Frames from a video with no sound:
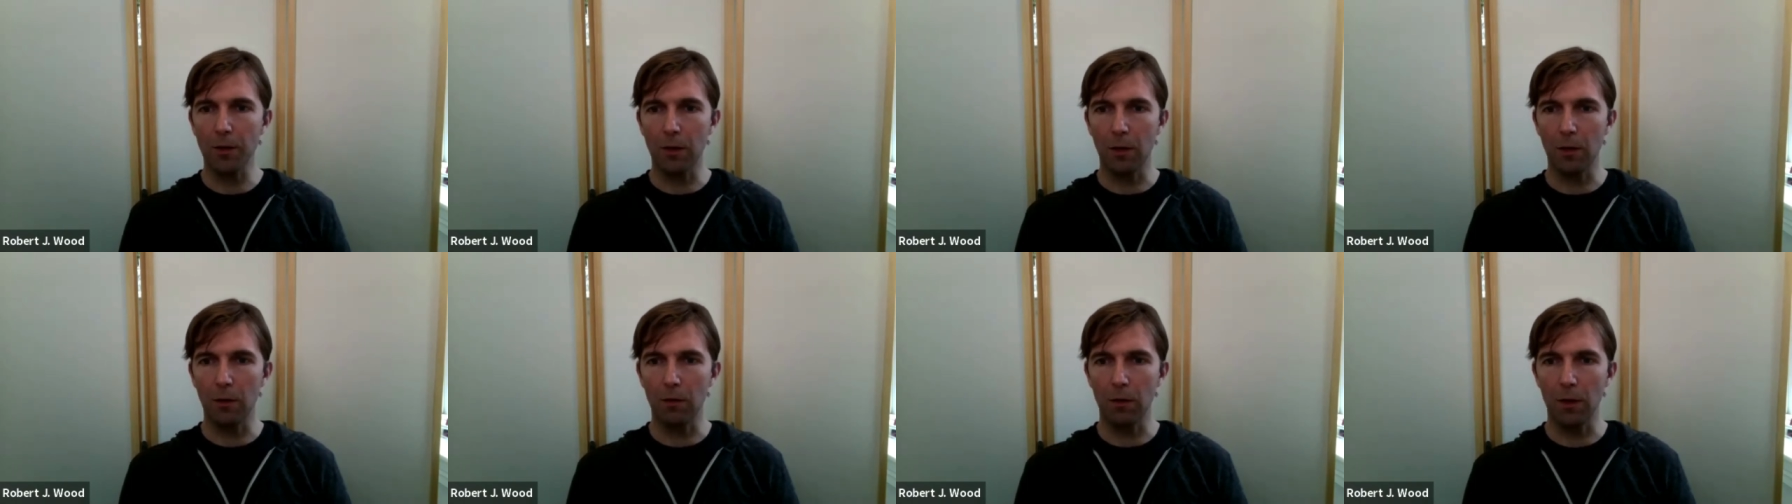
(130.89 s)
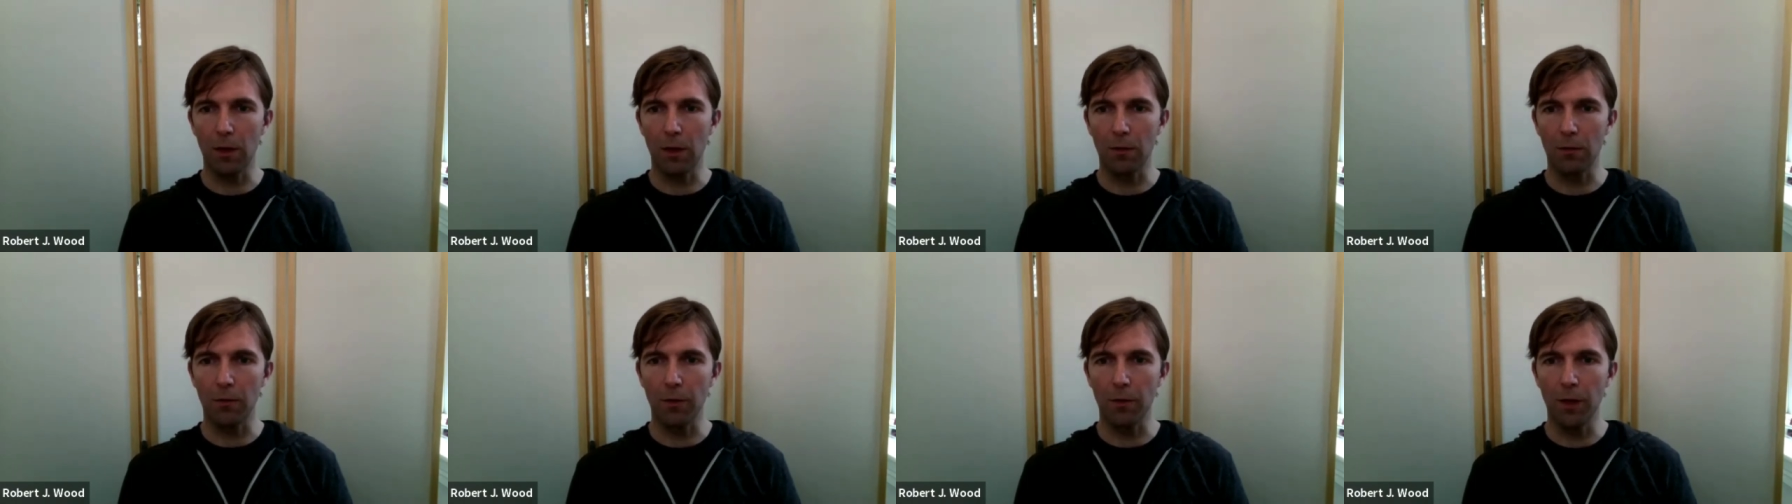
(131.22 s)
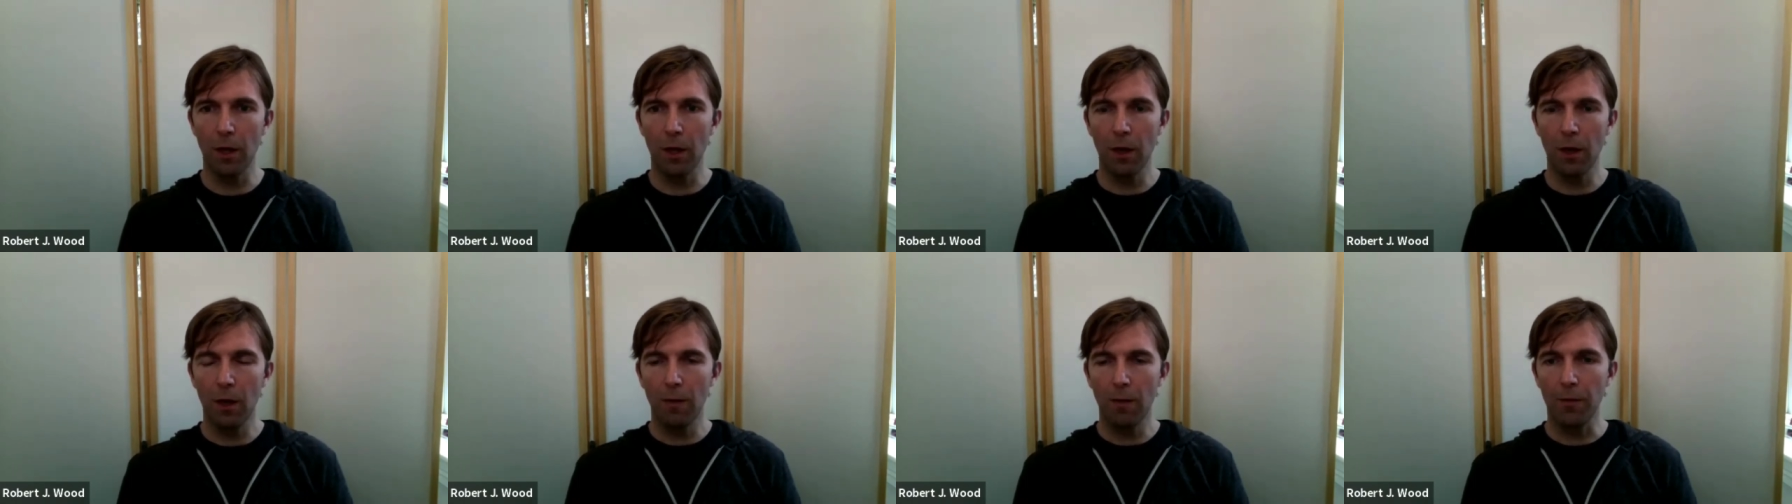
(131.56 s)
and and
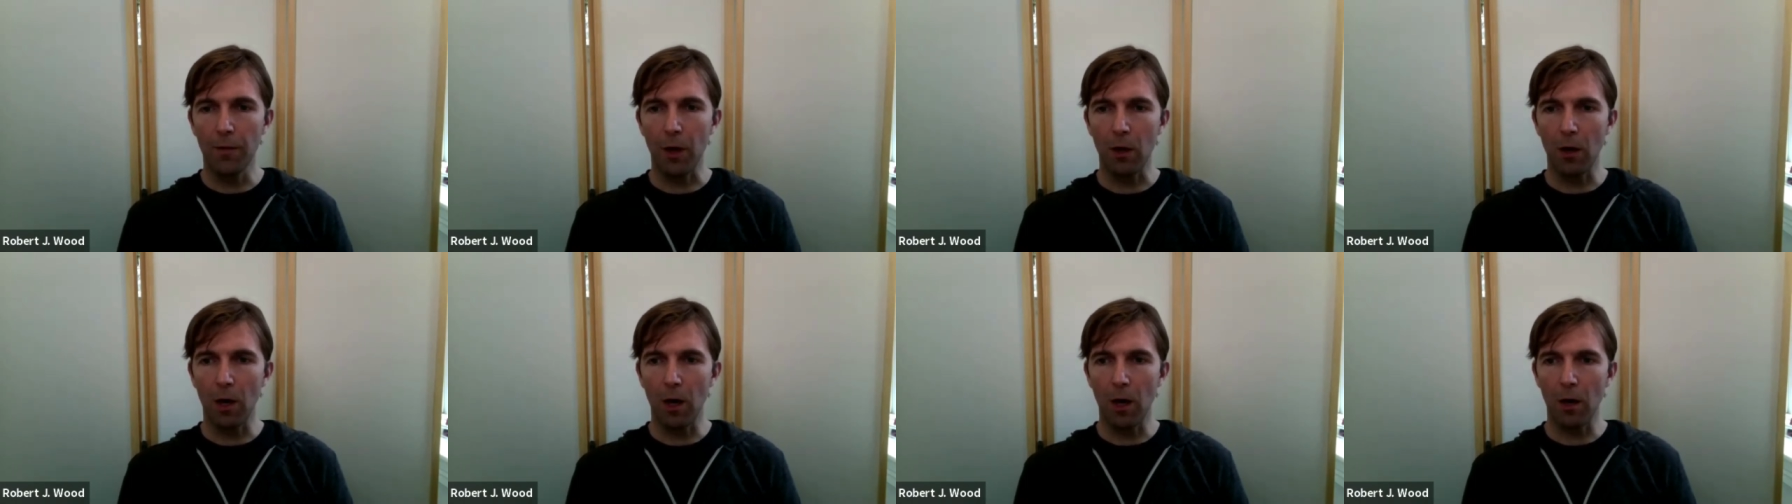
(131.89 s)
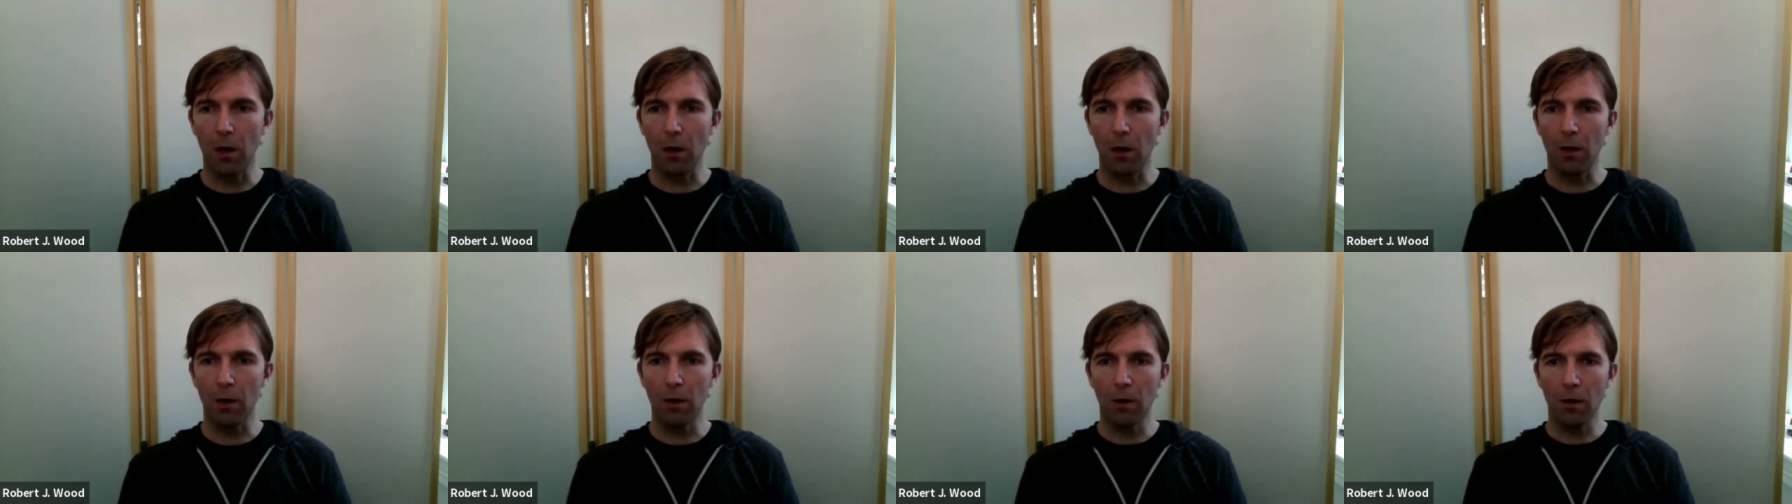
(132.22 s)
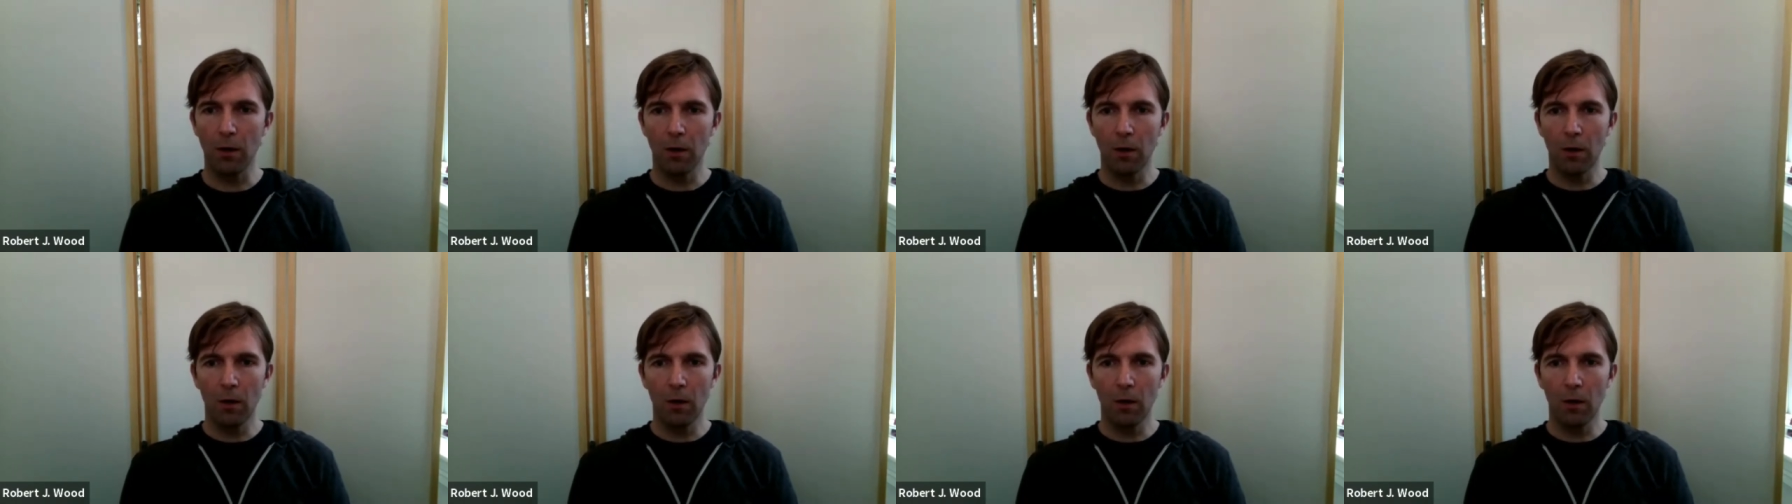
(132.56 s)
there are,